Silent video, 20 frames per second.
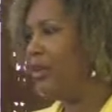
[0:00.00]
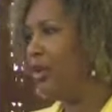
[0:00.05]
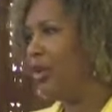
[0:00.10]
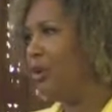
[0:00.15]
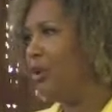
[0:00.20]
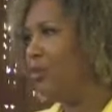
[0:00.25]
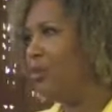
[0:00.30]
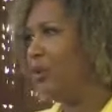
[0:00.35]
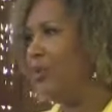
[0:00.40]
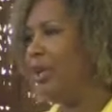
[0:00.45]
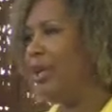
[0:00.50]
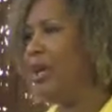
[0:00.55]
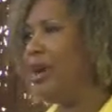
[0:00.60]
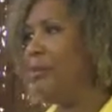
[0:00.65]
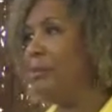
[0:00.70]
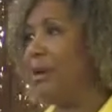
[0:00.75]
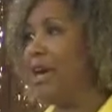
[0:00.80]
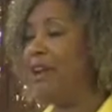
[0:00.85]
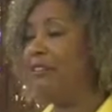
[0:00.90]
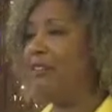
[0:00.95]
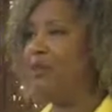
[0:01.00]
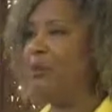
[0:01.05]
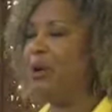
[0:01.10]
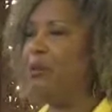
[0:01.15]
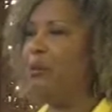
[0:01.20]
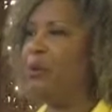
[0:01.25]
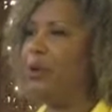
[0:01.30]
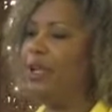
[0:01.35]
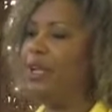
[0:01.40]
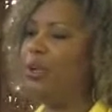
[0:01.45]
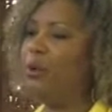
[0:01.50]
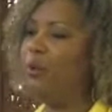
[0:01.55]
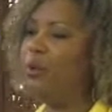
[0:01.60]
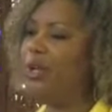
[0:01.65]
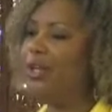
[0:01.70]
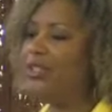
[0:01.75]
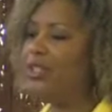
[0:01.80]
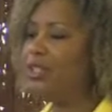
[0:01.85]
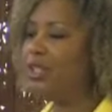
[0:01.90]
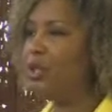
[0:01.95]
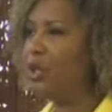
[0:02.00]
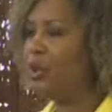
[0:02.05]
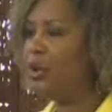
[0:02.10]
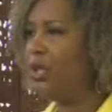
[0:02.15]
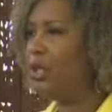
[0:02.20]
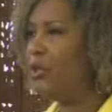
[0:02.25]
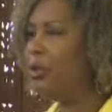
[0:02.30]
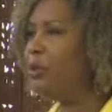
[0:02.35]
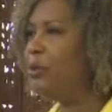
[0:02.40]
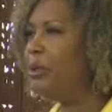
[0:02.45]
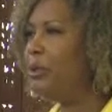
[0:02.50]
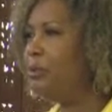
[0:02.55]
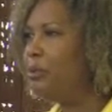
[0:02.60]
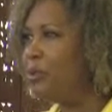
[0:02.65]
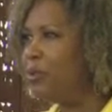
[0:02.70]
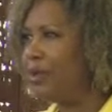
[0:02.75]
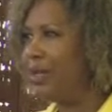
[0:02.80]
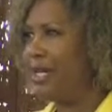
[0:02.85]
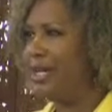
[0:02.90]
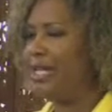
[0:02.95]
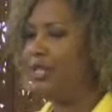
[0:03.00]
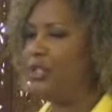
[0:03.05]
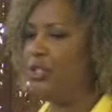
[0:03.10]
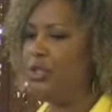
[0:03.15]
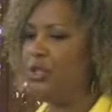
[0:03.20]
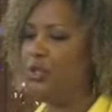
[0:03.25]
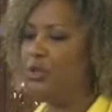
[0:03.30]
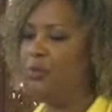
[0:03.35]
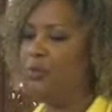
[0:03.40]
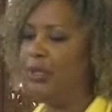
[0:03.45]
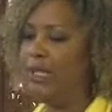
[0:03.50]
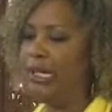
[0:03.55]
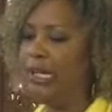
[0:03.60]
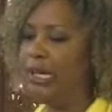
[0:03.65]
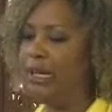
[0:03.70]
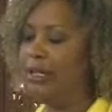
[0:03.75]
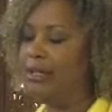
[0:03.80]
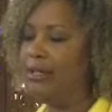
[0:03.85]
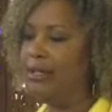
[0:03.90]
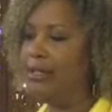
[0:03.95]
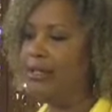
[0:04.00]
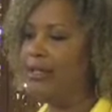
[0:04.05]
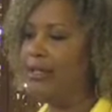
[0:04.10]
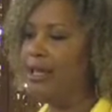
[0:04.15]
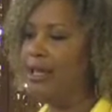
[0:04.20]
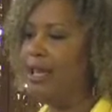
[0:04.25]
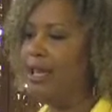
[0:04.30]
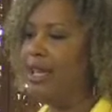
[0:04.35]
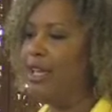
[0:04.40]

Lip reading: you know, when we come back from our break, I want to go a little bit more into, because,